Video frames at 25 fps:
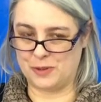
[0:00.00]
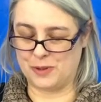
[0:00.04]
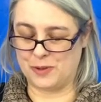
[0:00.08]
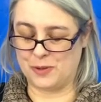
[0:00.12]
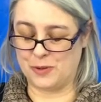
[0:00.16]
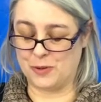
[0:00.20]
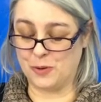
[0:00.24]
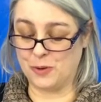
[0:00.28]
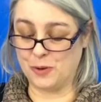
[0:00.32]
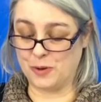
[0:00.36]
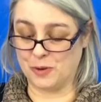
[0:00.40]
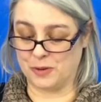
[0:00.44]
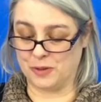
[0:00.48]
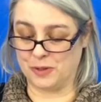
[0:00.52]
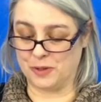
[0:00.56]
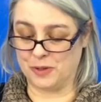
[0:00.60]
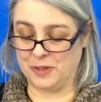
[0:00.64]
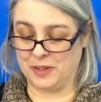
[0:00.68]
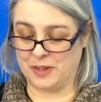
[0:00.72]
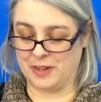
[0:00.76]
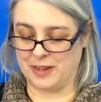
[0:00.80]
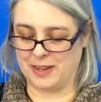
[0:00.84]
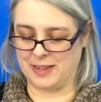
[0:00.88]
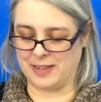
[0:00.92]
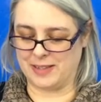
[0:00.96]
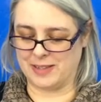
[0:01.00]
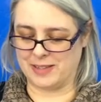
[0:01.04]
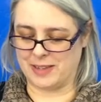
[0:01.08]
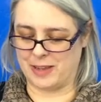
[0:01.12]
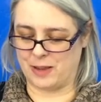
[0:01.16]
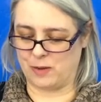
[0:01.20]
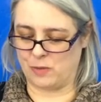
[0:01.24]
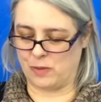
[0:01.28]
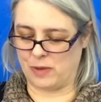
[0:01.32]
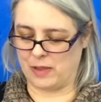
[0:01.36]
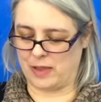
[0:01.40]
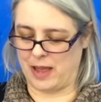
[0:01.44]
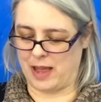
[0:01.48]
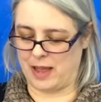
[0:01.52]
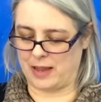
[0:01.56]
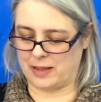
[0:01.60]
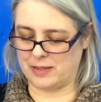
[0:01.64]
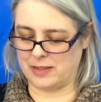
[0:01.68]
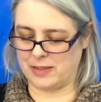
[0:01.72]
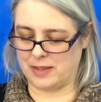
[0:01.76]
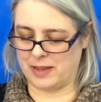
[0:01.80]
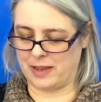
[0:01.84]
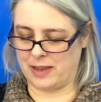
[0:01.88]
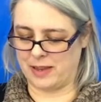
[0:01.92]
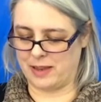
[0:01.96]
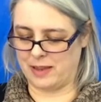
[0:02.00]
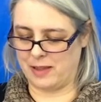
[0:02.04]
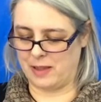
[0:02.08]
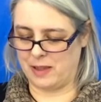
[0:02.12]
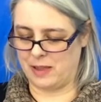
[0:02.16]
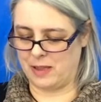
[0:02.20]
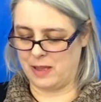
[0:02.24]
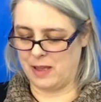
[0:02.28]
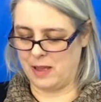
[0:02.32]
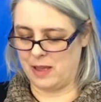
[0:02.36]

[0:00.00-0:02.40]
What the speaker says: "You're good," he said, relaxing.